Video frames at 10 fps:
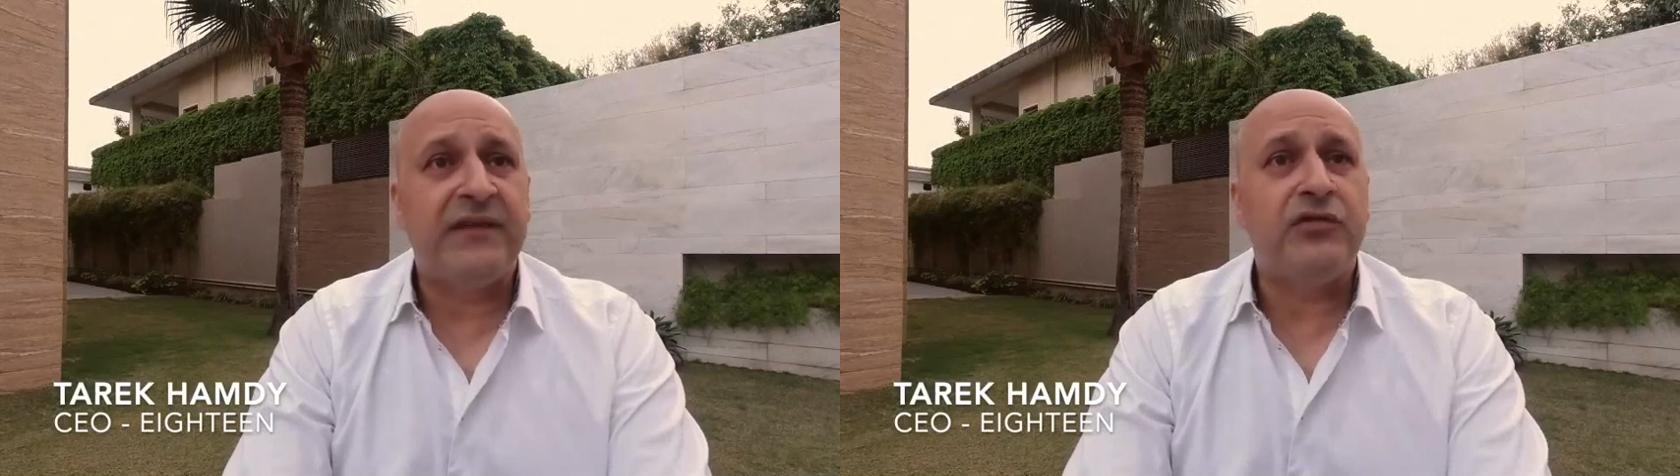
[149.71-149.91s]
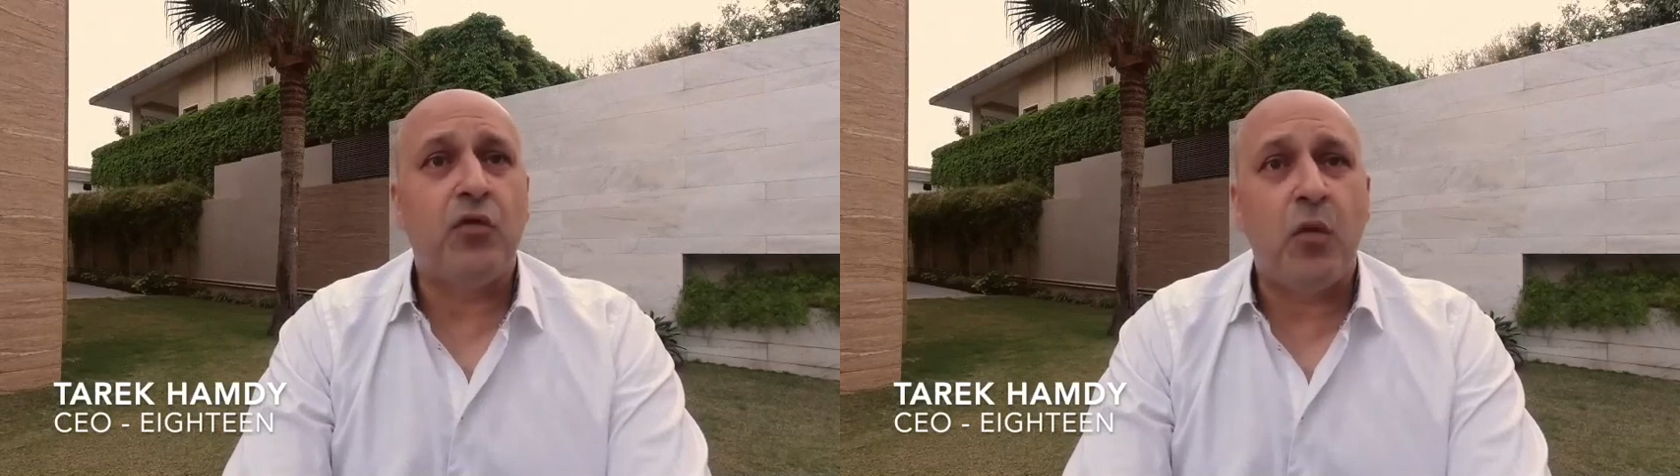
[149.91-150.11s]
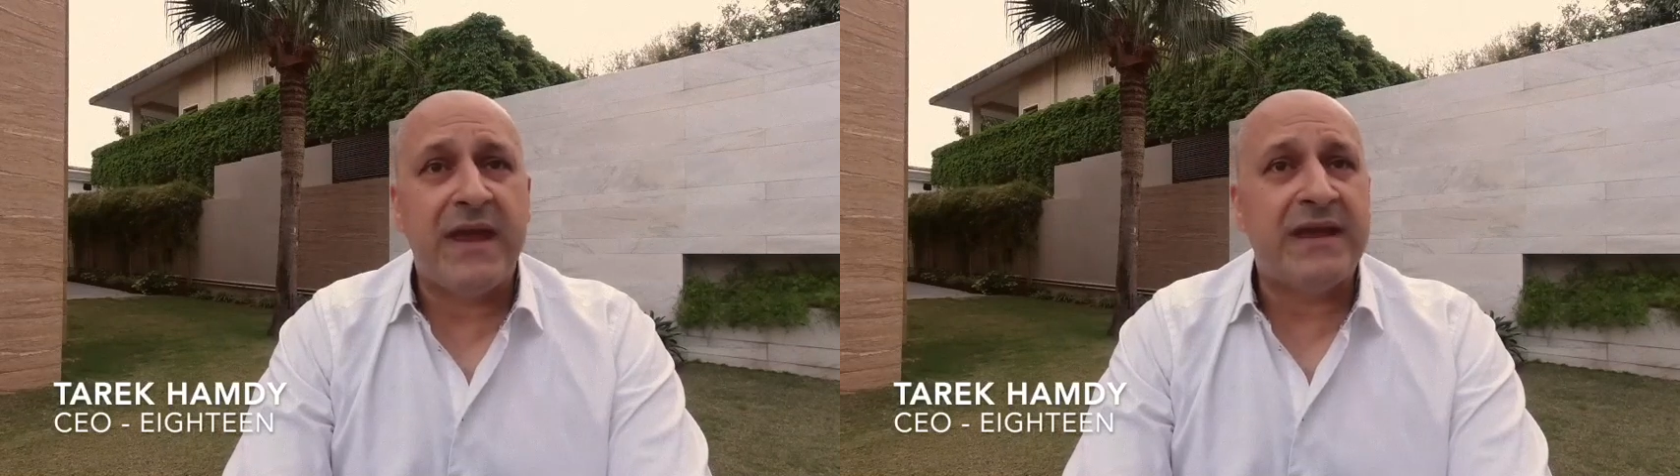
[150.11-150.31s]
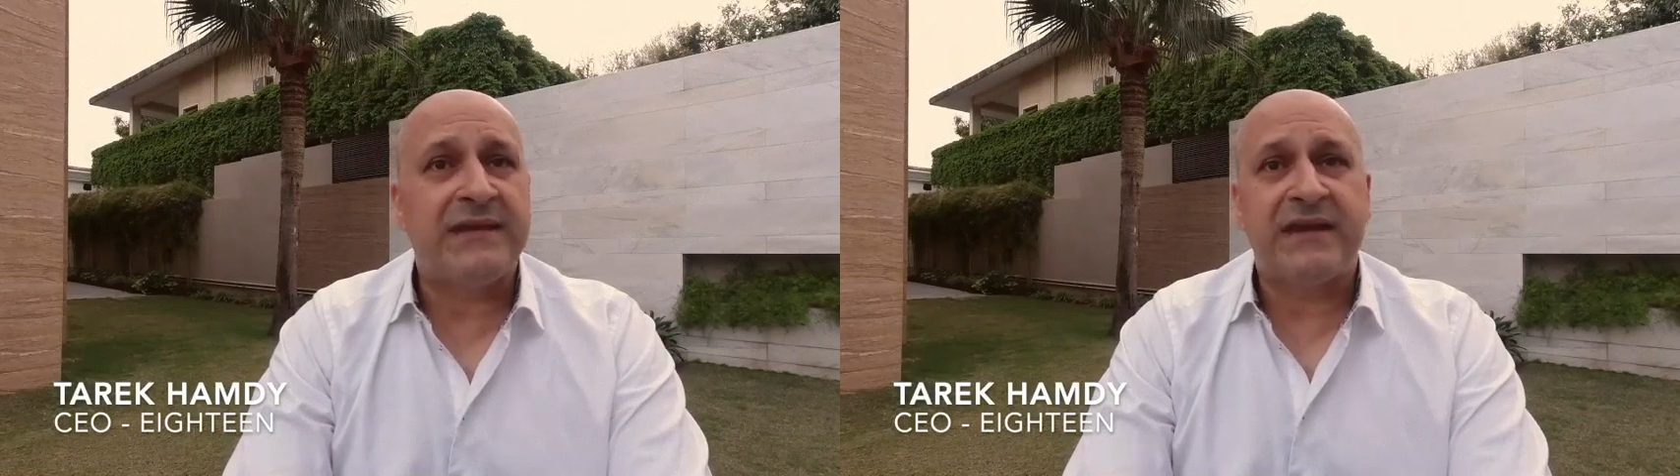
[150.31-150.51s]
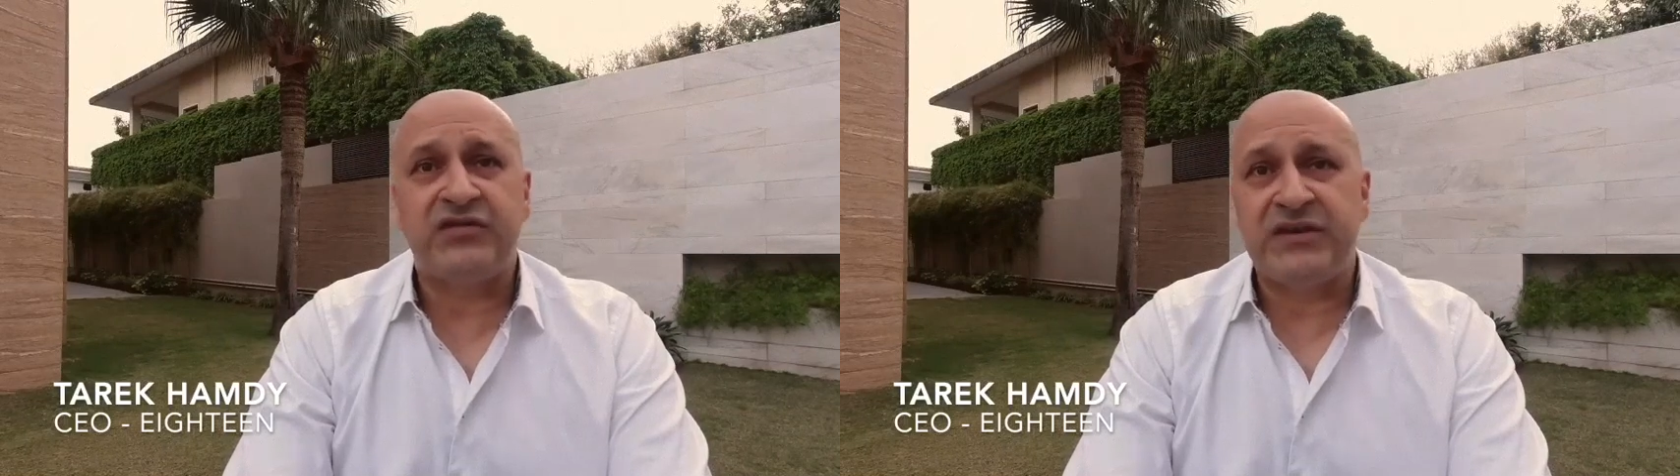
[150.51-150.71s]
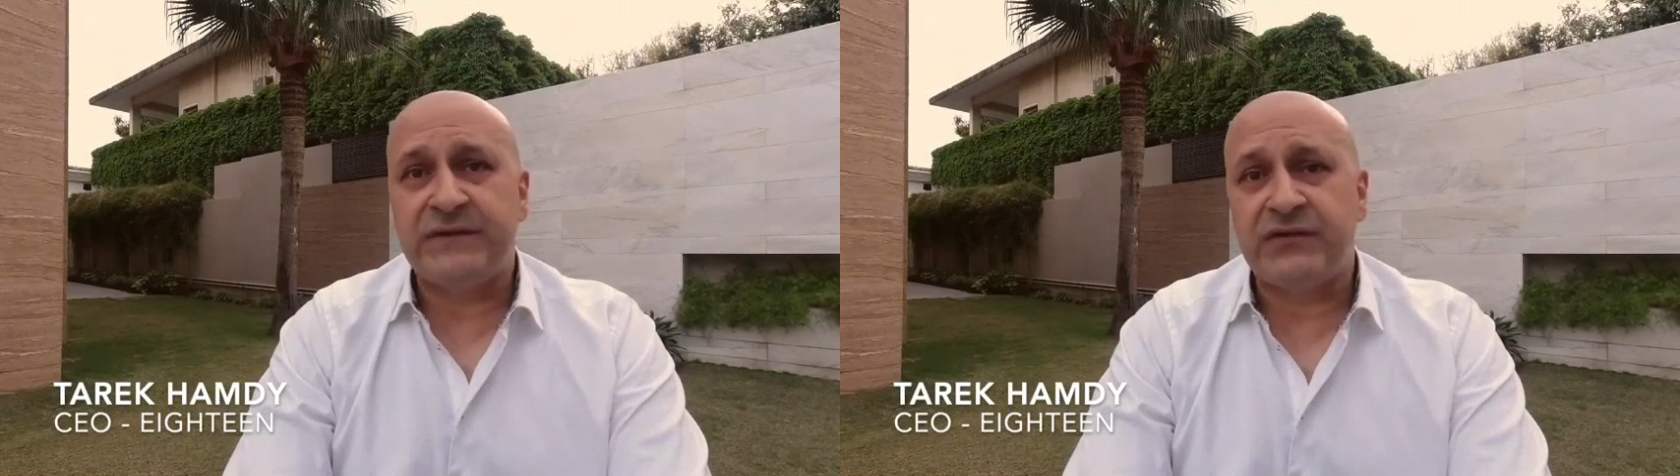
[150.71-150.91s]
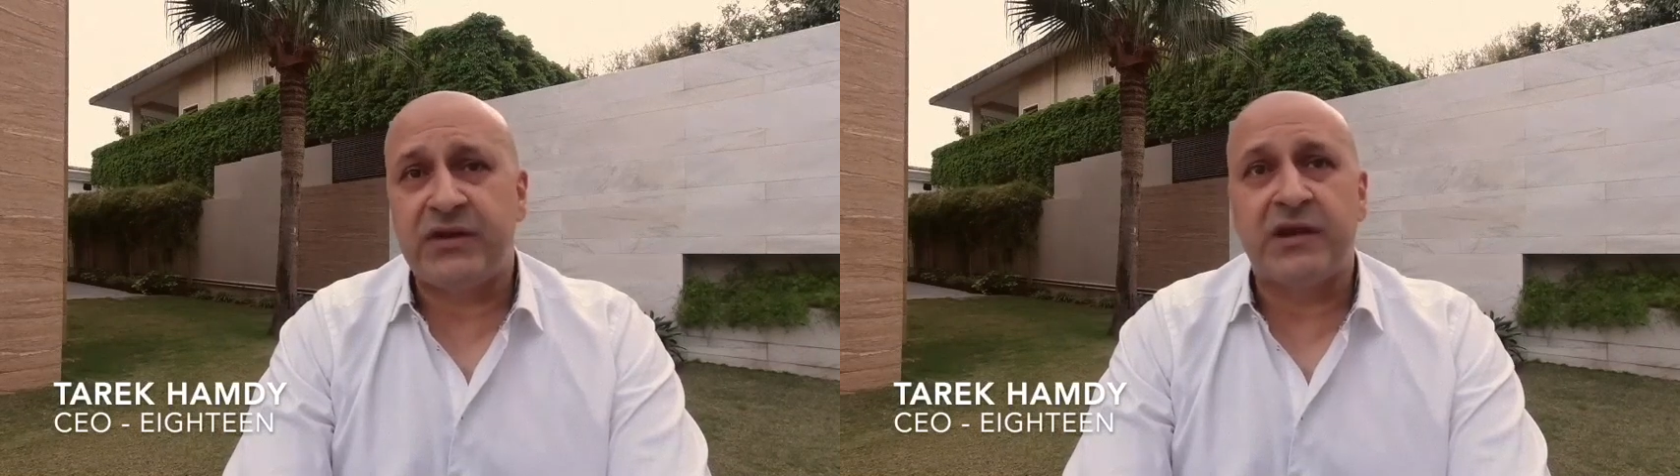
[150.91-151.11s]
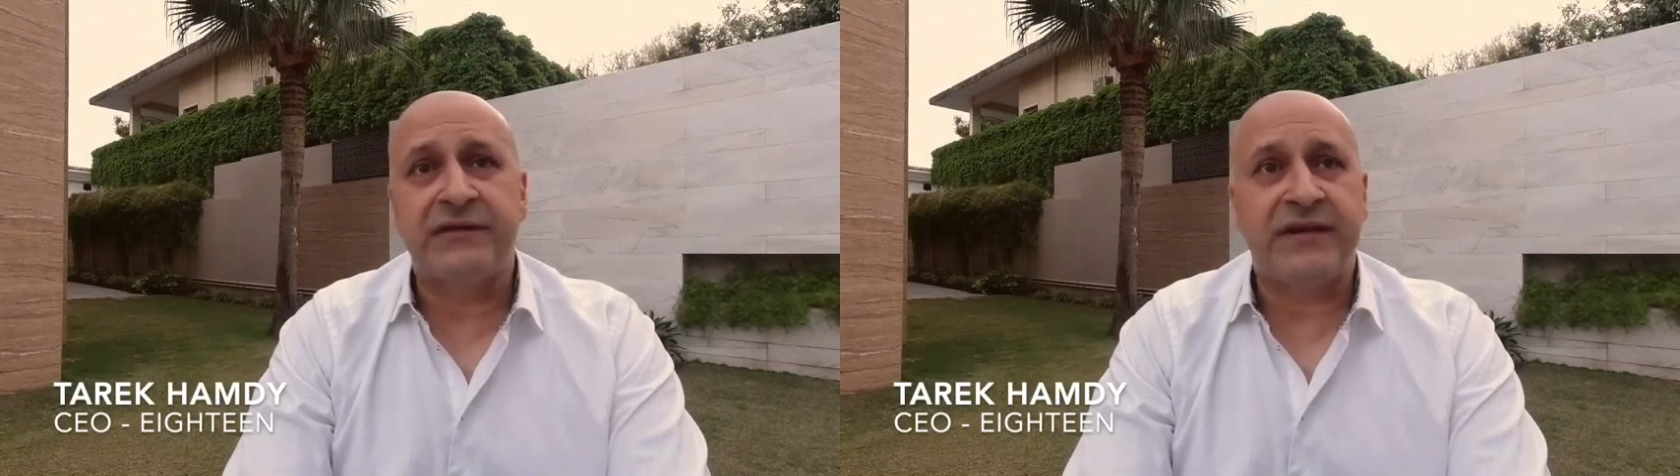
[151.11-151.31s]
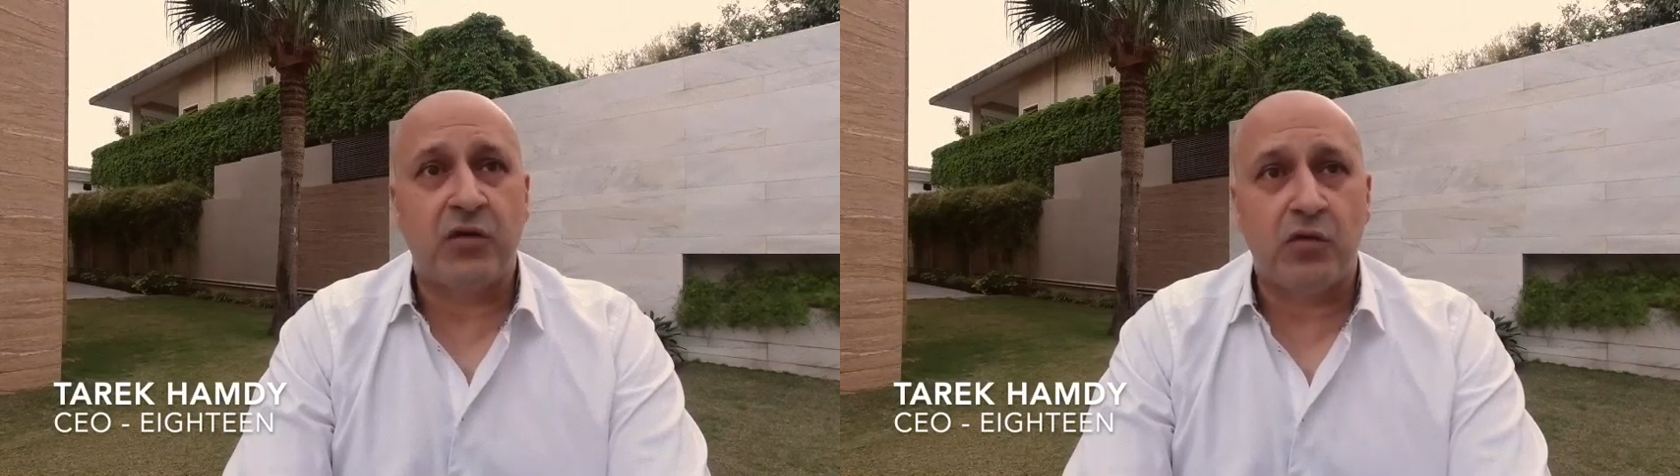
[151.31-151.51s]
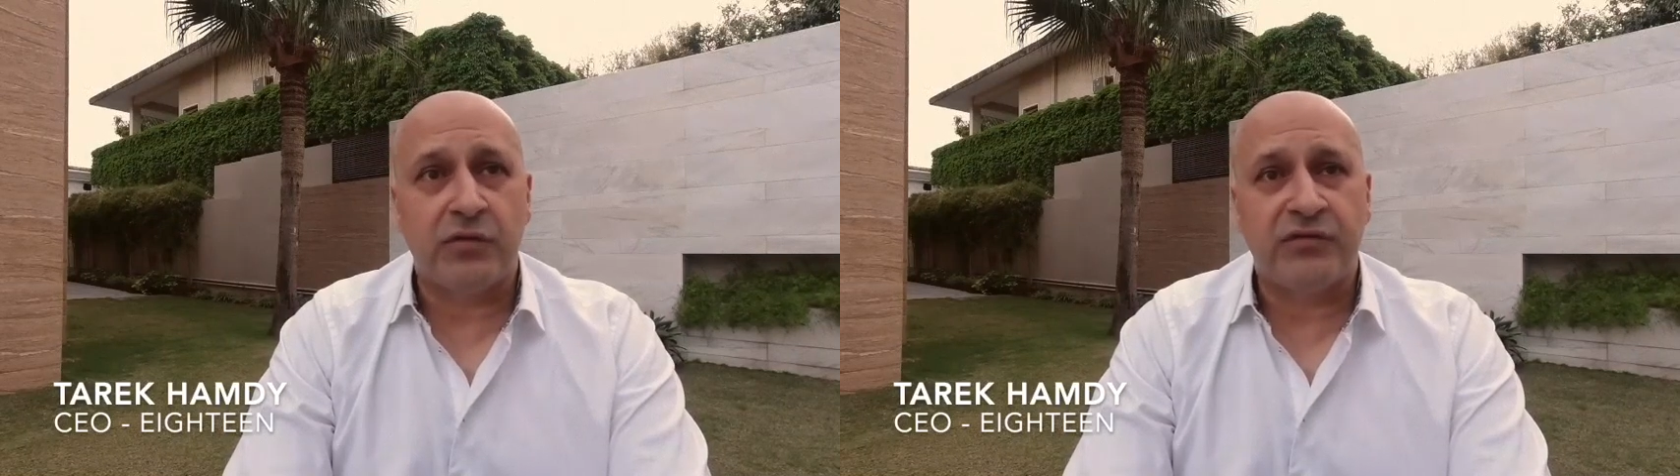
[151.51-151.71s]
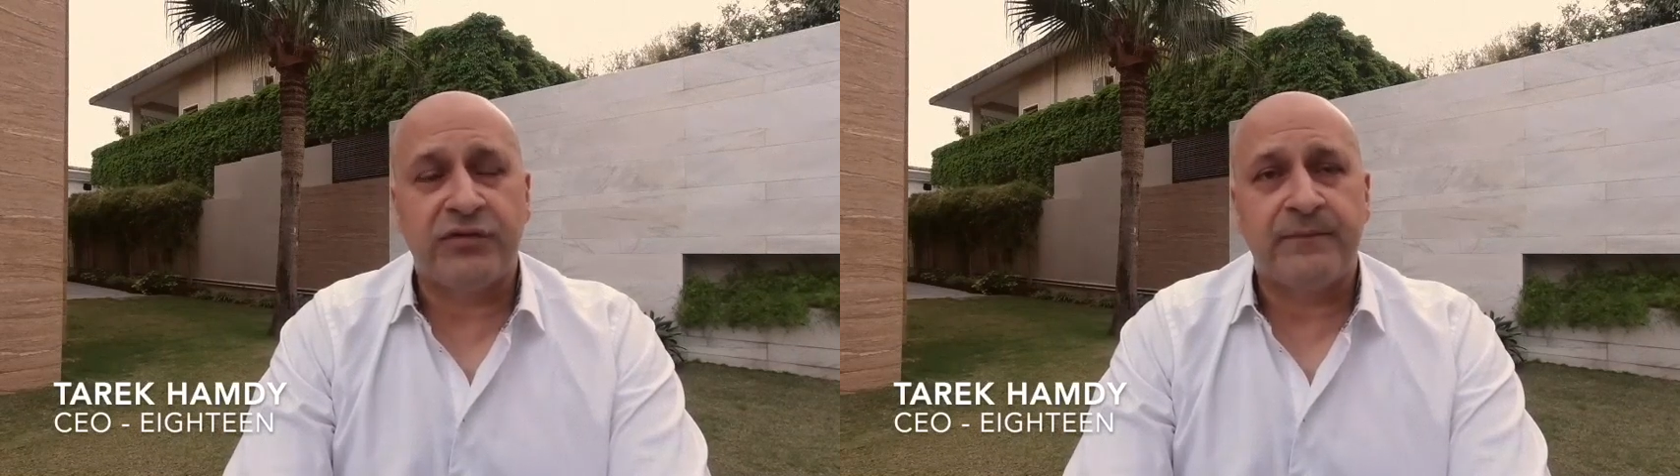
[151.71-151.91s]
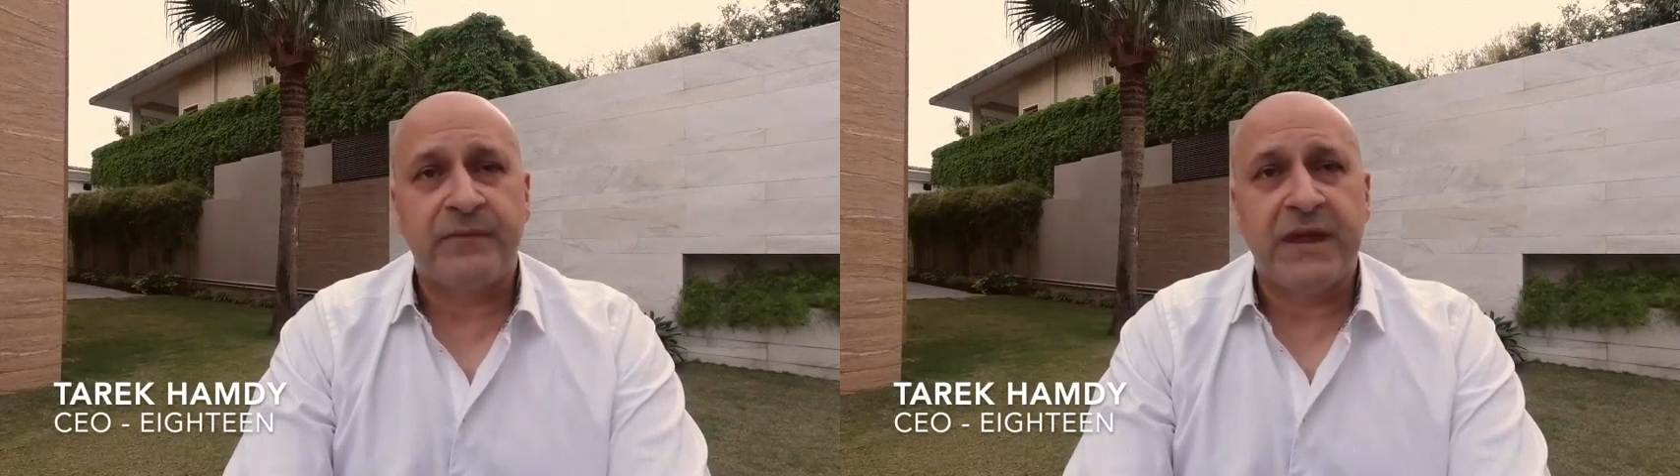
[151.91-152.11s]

and in the way it achieves the country goals.